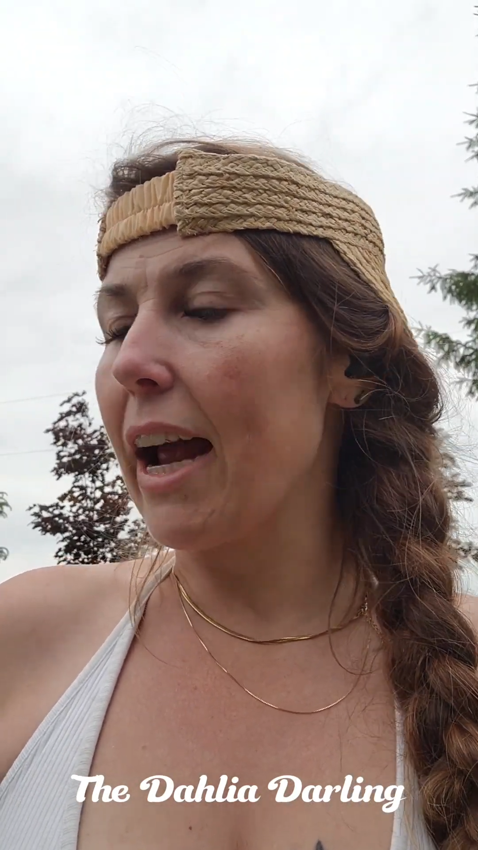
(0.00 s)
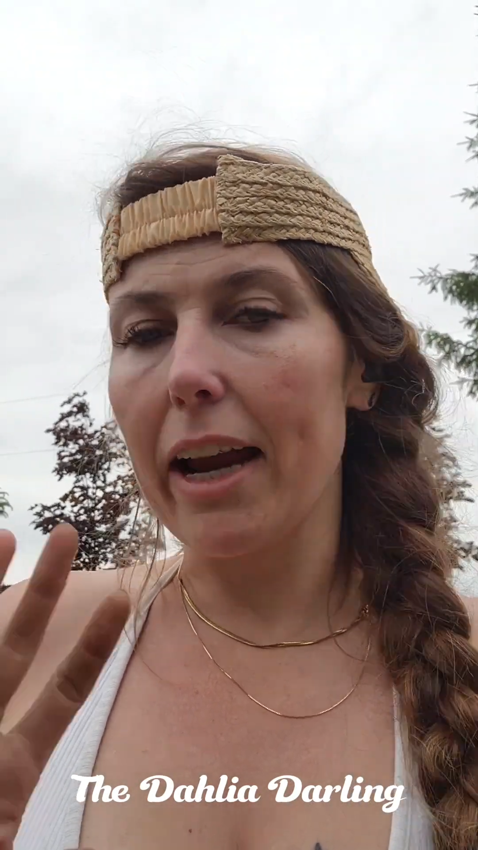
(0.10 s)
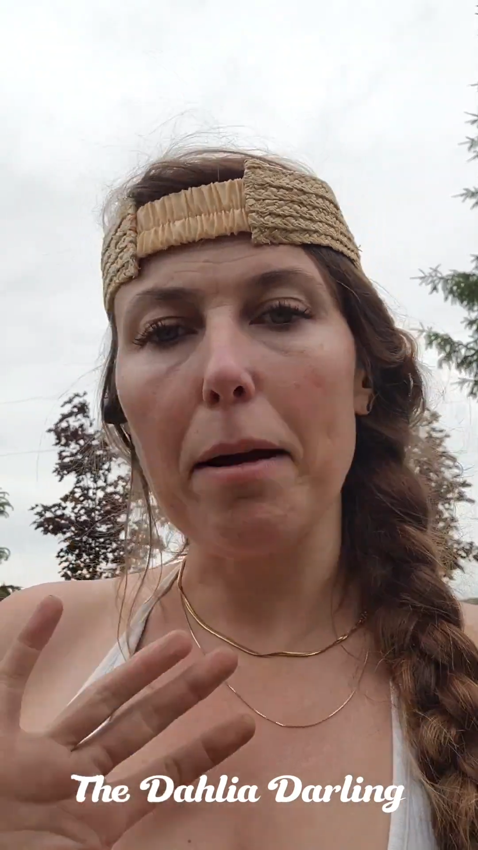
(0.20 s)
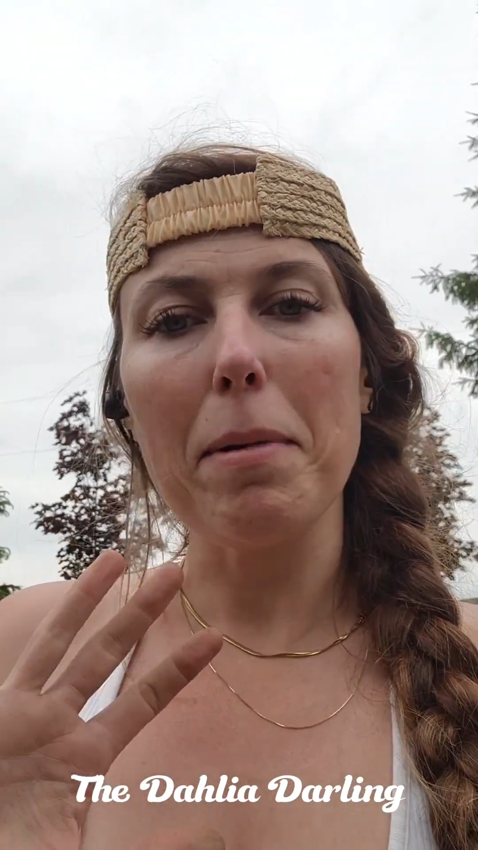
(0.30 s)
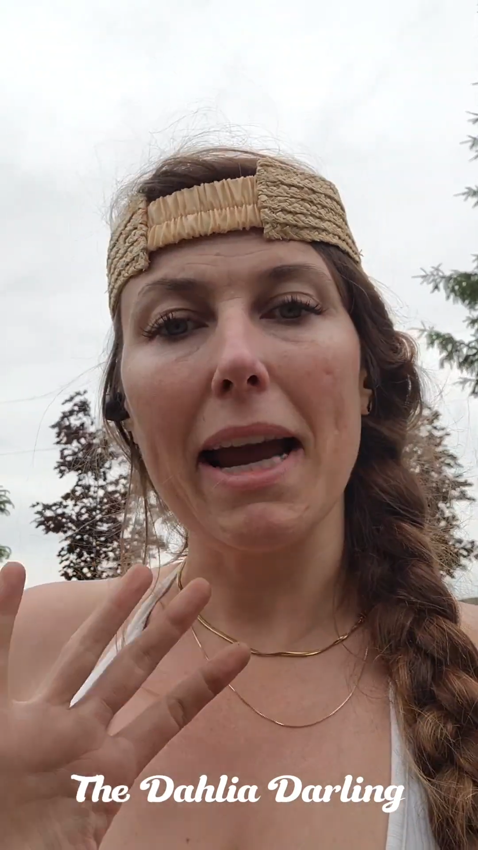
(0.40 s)

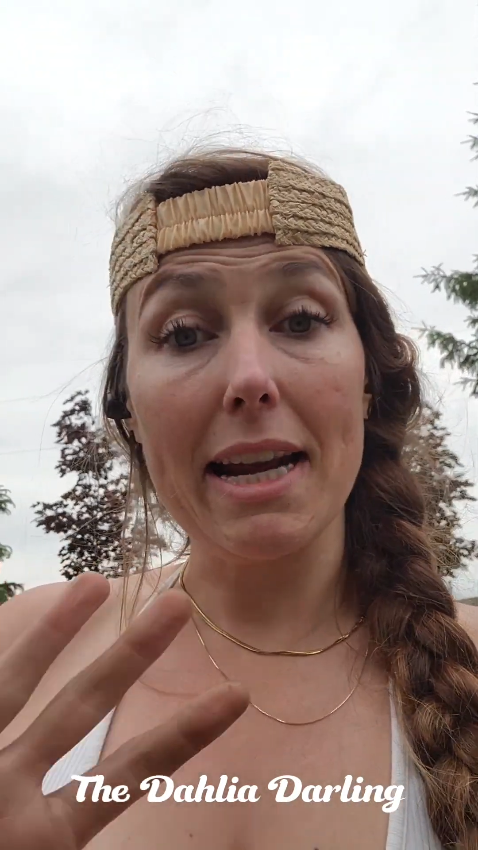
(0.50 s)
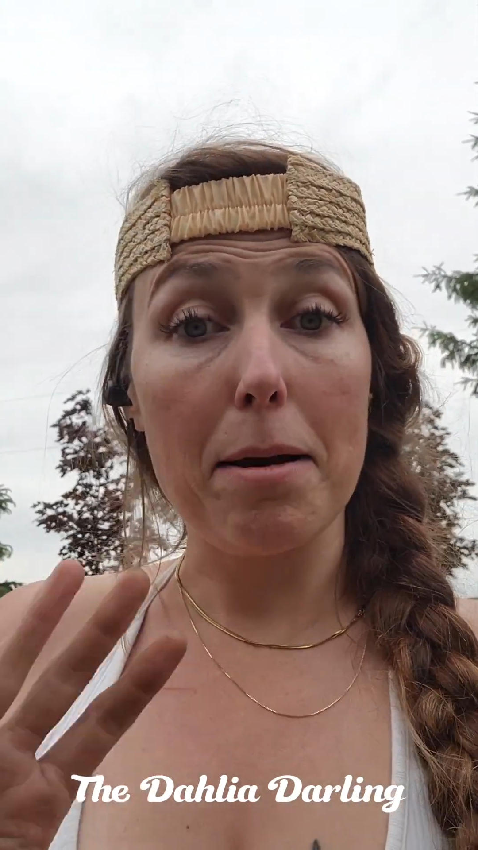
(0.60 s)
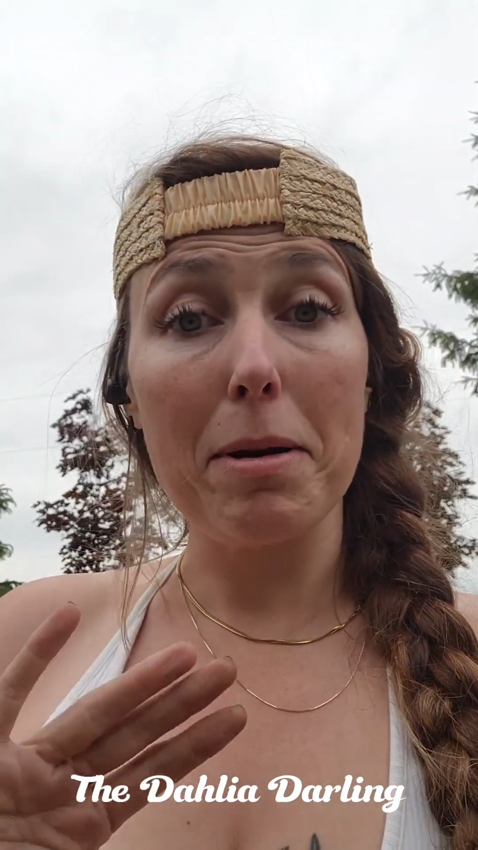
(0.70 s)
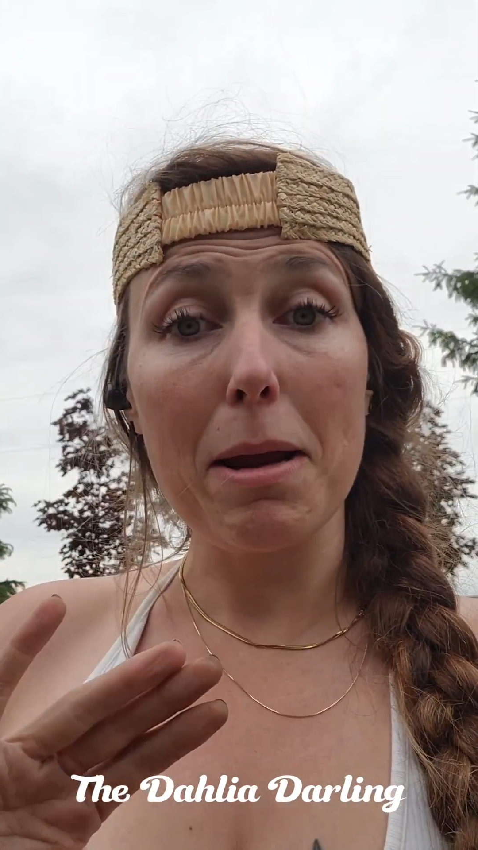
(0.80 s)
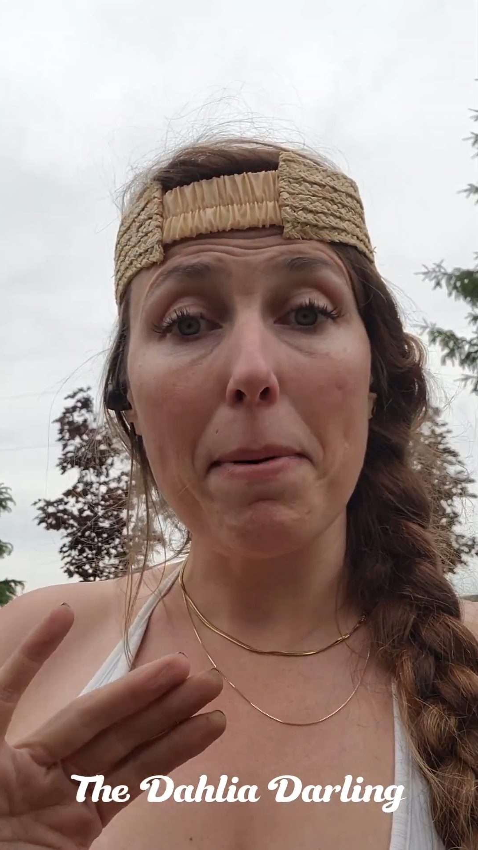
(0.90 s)
I kept my
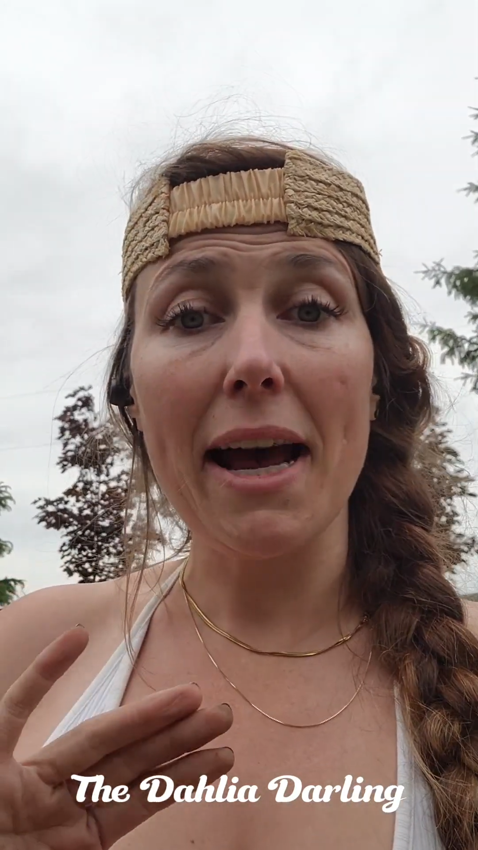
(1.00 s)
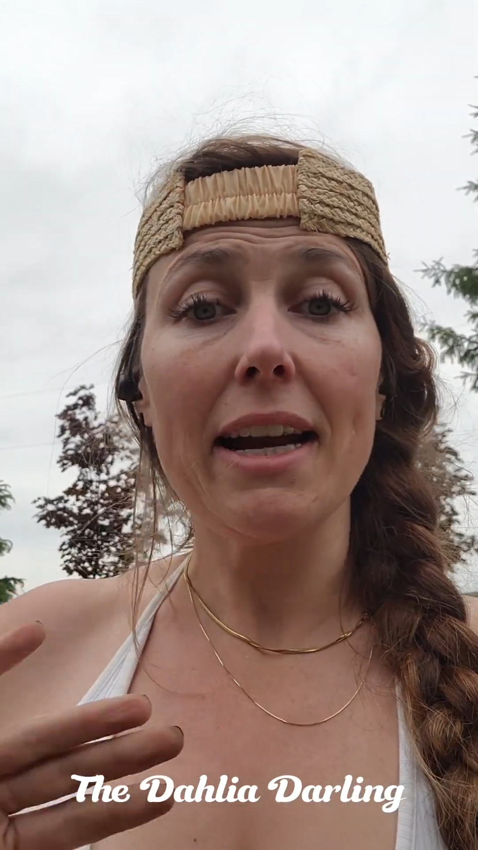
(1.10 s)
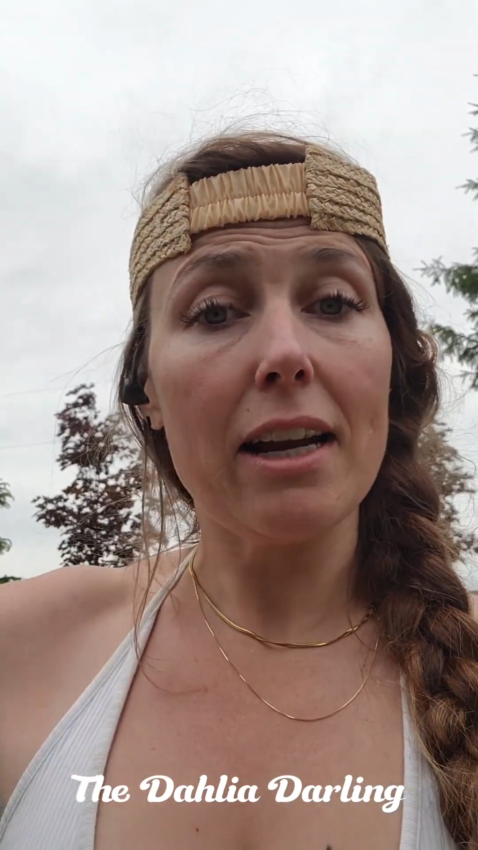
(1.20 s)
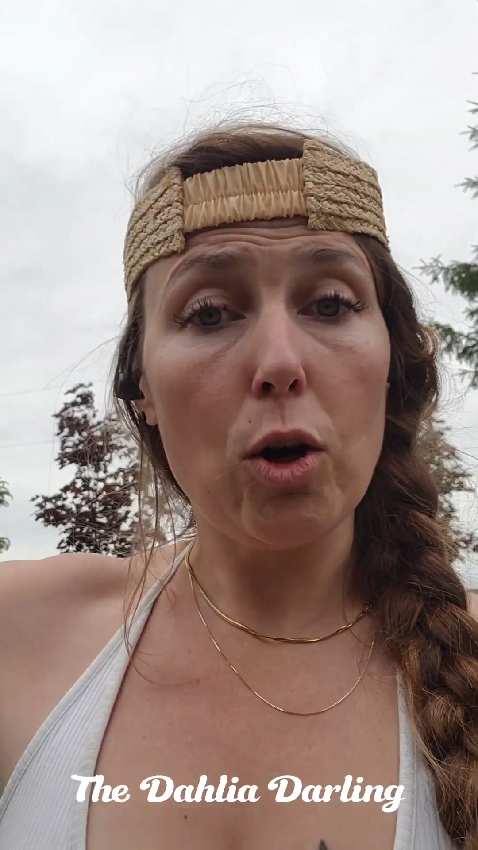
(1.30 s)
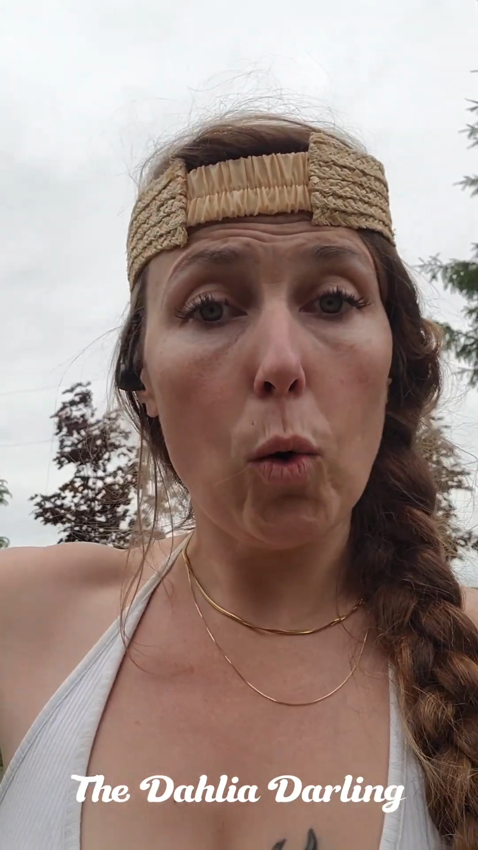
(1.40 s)
anemone bed in a